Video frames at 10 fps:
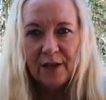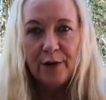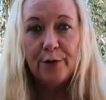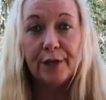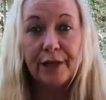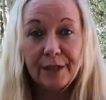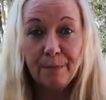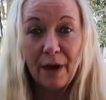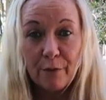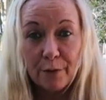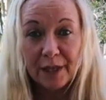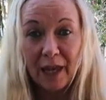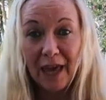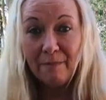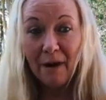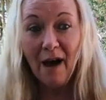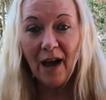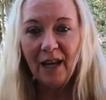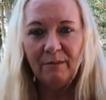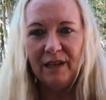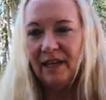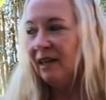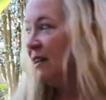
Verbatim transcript: Usually it's better with the light behind me.